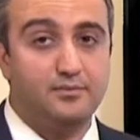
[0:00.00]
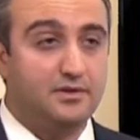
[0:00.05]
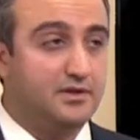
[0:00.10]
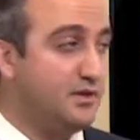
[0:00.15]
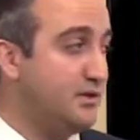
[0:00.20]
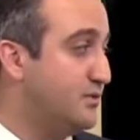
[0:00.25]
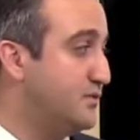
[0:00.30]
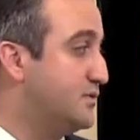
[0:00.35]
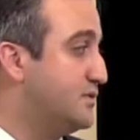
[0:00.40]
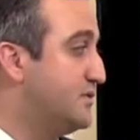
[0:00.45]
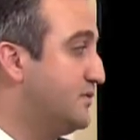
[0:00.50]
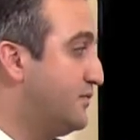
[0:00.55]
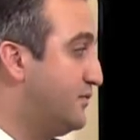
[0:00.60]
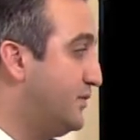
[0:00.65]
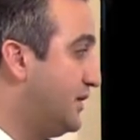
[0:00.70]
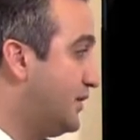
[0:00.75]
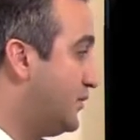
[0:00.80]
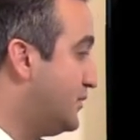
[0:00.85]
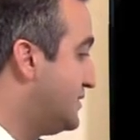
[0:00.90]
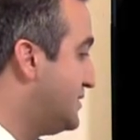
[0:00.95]
reduce the
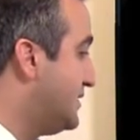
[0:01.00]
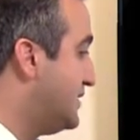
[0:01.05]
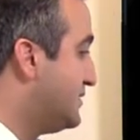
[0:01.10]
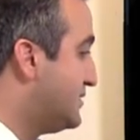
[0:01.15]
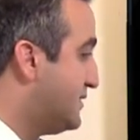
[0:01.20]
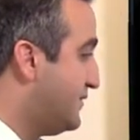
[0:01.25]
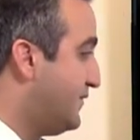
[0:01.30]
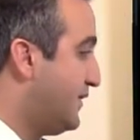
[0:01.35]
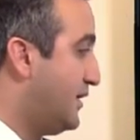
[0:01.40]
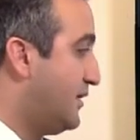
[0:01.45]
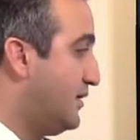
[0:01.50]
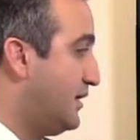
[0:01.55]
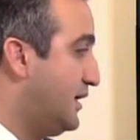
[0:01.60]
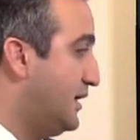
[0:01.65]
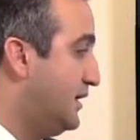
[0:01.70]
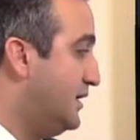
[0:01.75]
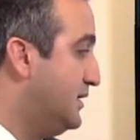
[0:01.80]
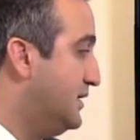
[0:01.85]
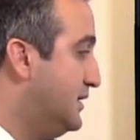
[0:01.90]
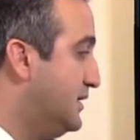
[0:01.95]
frequency and
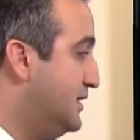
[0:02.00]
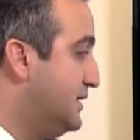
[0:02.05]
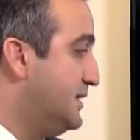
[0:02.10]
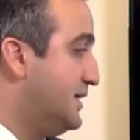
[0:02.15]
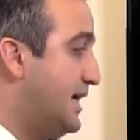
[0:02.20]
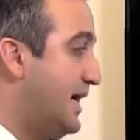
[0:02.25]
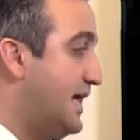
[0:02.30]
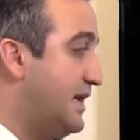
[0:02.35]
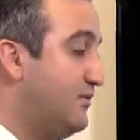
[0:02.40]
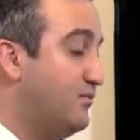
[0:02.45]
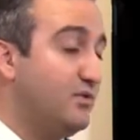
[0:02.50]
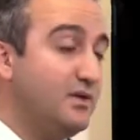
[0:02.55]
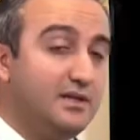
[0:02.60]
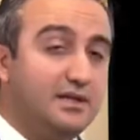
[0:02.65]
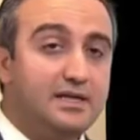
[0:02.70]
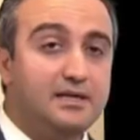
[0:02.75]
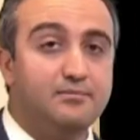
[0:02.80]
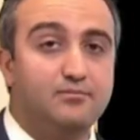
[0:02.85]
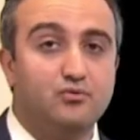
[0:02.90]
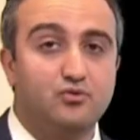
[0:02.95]
severity and
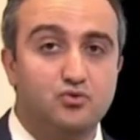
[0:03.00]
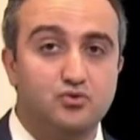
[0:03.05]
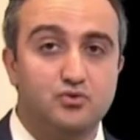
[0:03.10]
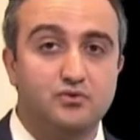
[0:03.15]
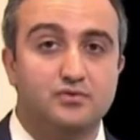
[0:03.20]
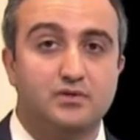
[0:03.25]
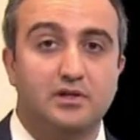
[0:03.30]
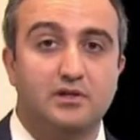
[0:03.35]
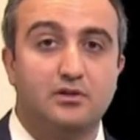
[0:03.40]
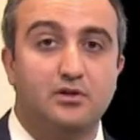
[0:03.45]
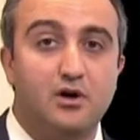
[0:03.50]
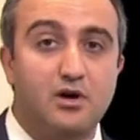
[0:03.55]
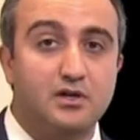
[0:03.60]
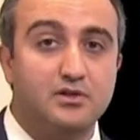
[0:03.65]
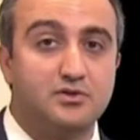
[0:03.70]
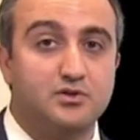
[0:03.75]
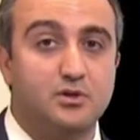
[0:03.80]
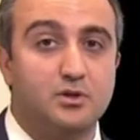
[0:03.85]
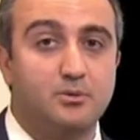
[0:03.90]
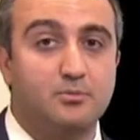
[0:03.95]
really improve the
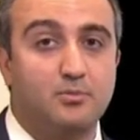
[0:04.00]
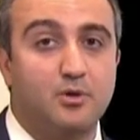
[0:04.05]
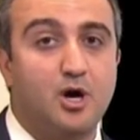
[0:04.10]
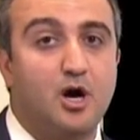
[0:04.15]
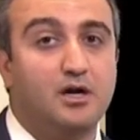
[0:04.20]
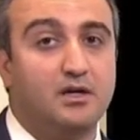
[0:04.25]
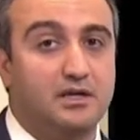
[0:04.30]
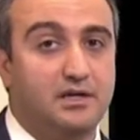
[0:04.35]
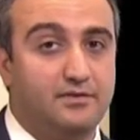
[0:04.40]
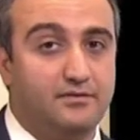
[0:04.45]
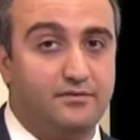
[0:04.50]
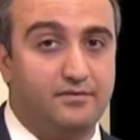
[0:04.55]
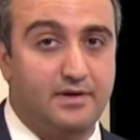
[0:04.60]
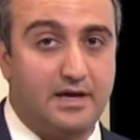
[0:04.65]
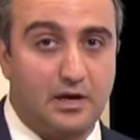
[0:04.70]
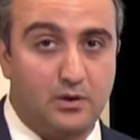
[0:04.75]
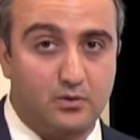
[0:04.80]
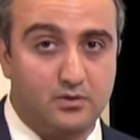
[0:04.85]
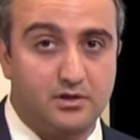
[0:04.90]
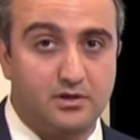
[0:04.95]
long-term cognitive
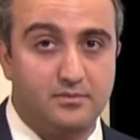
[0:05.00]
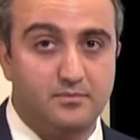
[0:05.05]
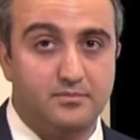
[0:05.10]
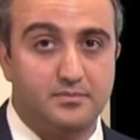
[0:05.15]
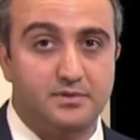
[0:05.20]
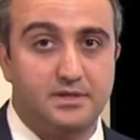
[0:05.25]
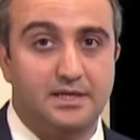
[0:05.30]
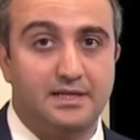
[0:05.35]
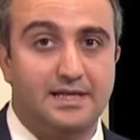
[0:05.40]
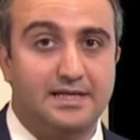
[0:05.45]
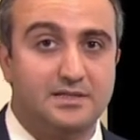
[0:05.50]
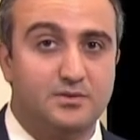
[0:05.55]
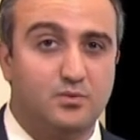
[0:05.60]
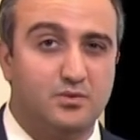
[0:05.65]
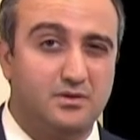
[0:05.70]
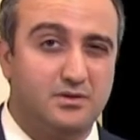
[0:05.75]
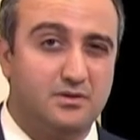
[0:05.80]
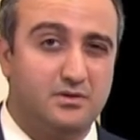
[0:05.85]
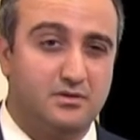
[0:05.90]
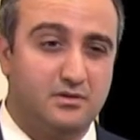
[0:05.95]
outcomes. And that's
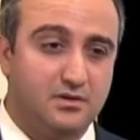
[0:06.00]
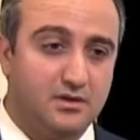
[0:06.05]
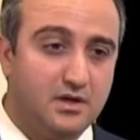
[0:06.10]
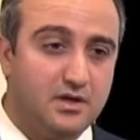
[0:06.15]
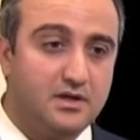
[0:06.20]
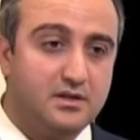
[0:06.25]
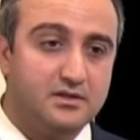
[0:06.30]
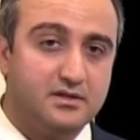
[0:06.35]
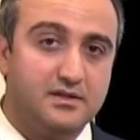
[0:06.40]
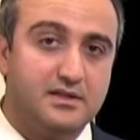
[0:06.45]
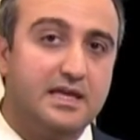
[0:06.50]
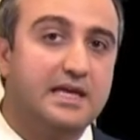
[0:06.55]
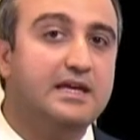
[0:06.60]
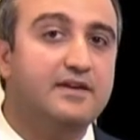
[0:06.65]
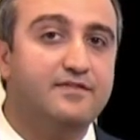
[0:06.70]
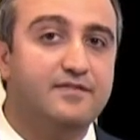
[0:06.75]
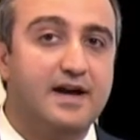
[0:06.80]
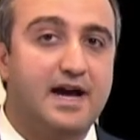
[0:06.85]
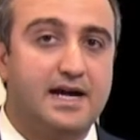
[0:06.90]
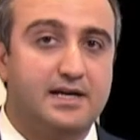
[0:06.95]
one of the, the key
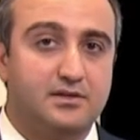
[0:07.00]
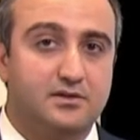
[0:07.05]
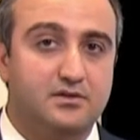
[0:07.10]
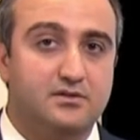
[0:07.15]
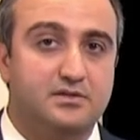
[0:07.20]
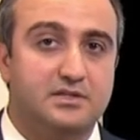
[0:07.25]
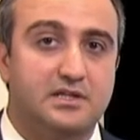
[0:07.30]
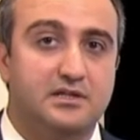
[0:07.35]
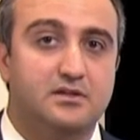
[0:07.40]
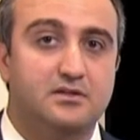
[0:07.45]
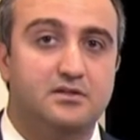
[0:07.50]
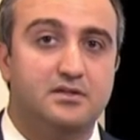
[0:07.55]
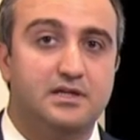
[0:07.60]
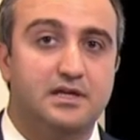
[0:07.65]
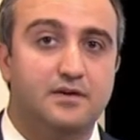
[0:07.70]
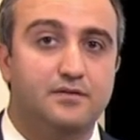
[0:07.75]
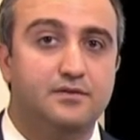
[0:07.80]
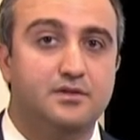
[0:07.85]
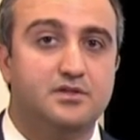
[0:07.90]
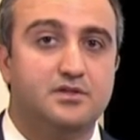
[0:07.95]
factors that to
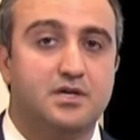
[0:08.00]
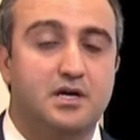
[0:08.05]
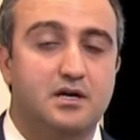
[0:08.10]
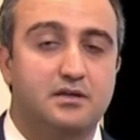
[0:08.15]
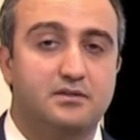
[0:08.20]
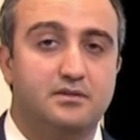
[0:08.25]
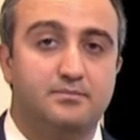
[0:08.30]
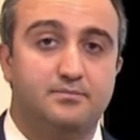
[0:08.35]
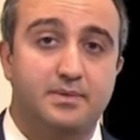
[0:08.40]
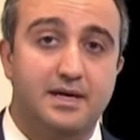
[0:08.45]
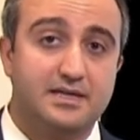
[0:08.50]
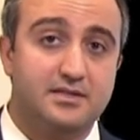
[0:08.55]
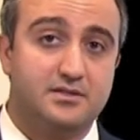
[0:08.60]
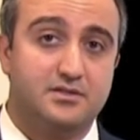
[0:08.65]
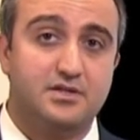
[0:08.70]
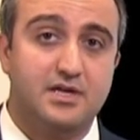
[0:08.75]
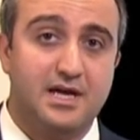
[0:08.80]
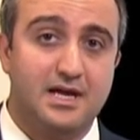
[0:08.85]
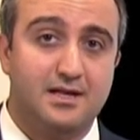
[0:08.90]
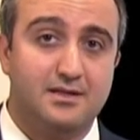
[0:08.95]
give the child the
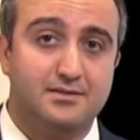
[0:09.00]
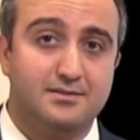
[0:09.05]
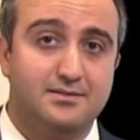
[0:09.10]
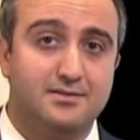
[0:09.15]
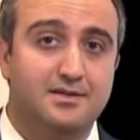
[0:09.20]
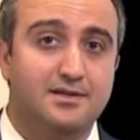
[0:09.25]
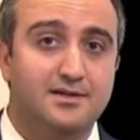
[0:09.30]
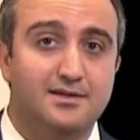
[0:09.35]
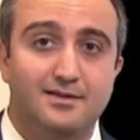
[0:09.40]
best chance